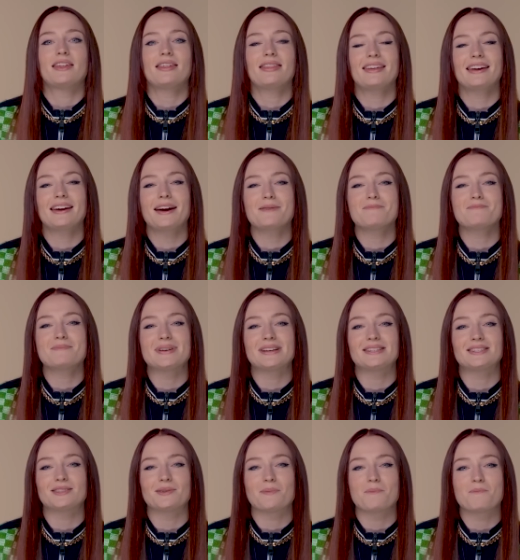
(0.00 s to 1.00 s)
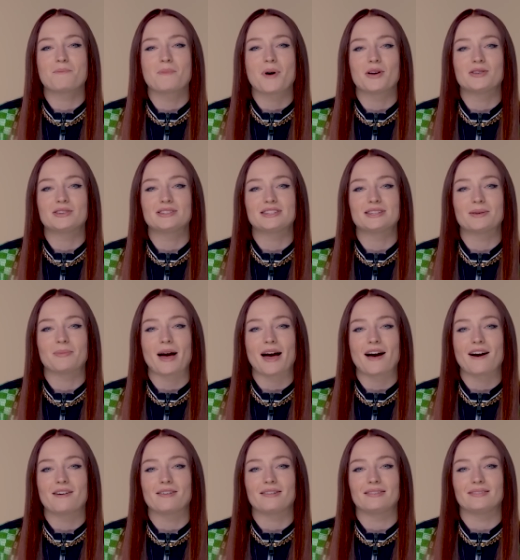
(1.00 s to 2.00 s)
The thing I miss the most
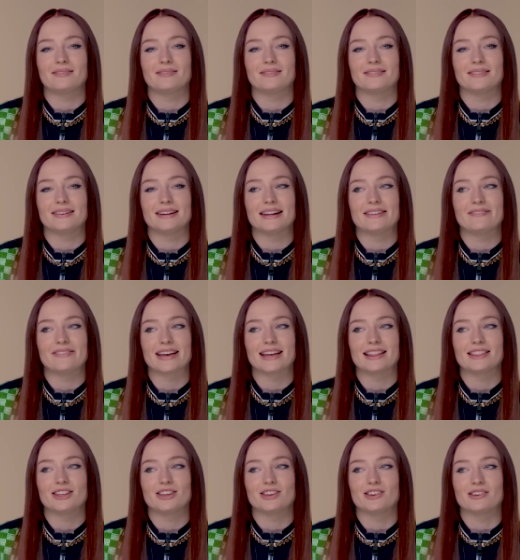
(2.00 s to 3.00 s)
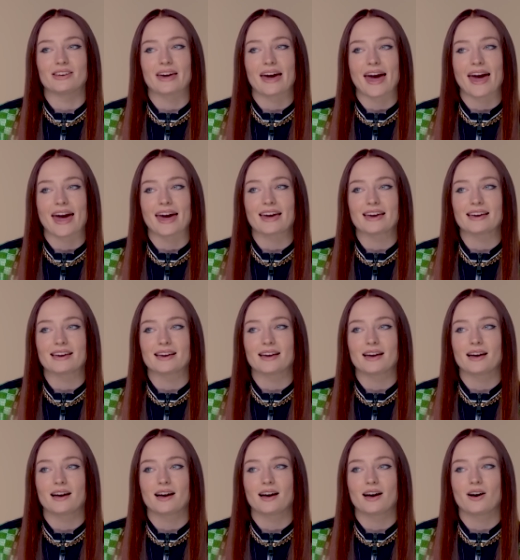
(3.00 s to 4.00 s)
about living in the U K,
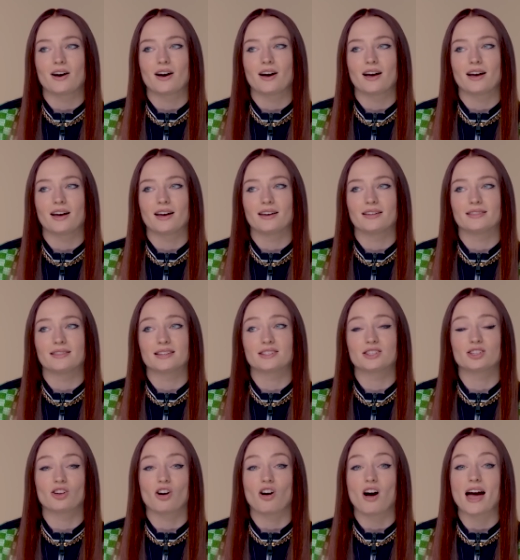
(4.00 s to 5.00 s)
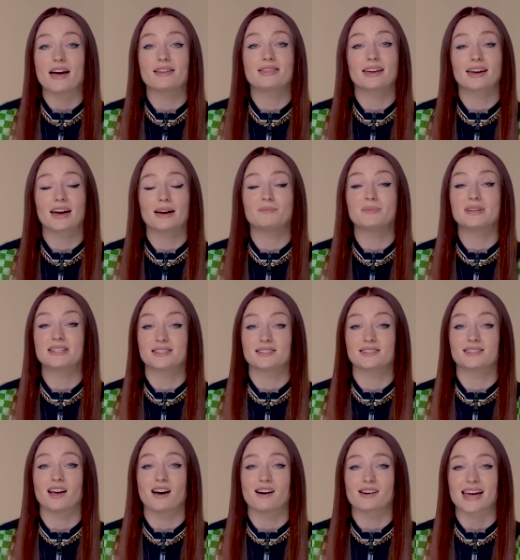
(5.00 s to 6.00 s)
there's a lot. I think I miss the
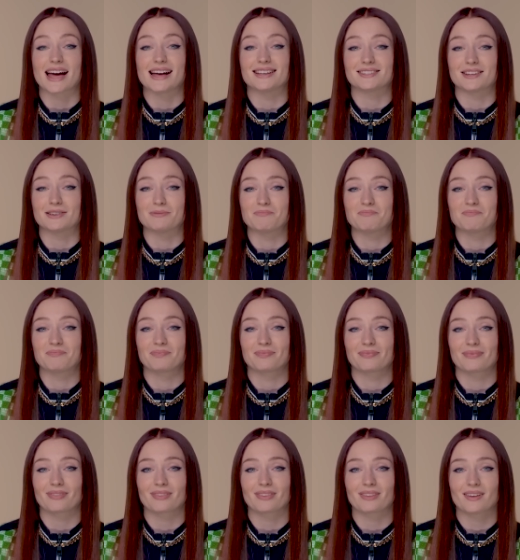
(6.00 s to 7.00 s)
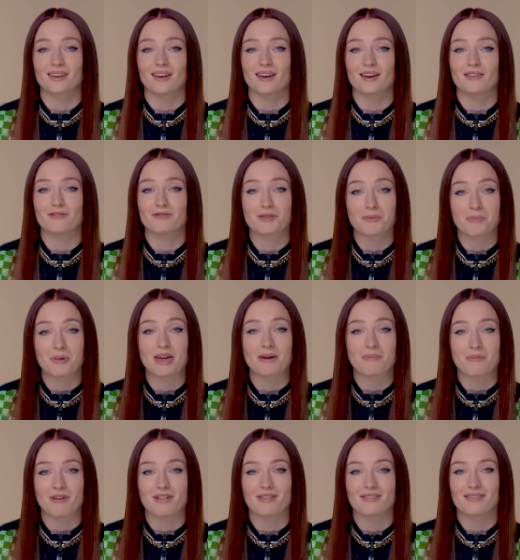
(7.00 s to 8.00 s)
sarcasm of the
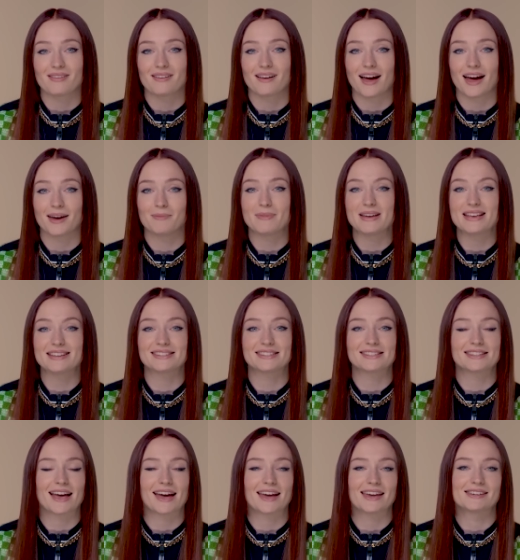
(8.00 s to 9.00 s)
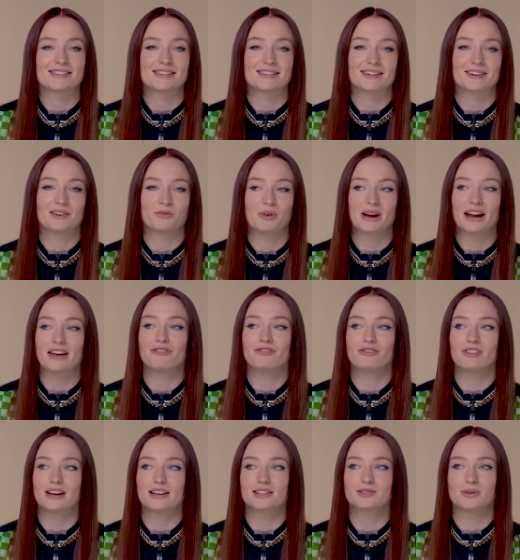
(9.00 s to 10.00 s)
people. I miss like, when I
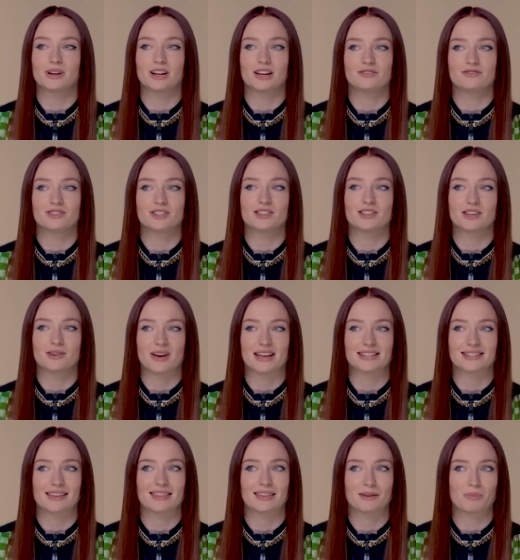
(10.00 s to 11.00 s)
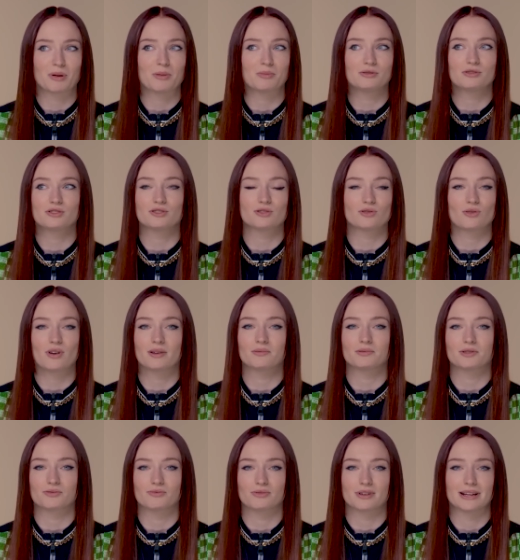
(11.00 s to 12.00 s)
first went over to the U S, I think people just thought I
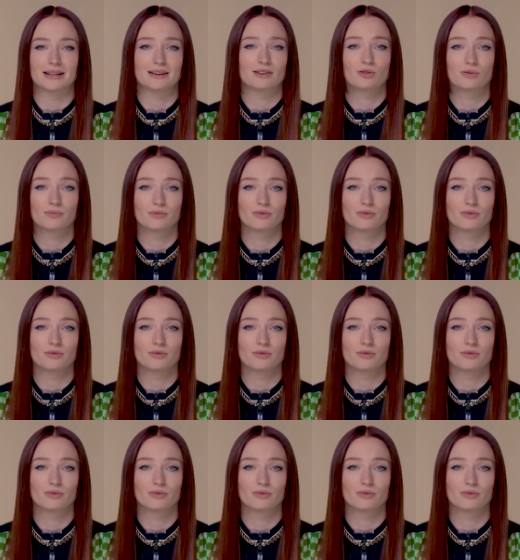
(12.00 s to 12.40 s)
was a really